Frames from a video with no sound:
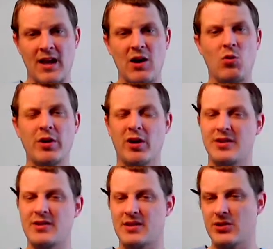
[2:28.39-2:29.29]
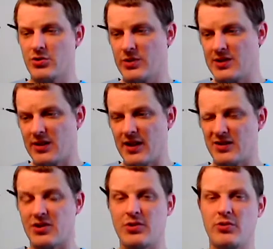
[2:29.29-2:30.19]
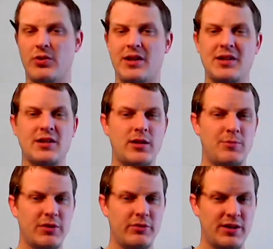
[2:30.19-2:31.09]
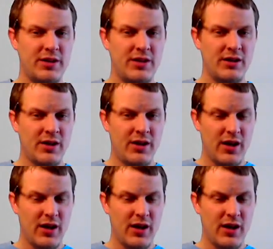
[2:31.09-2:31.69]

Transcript: And what all these injuries led to and the inability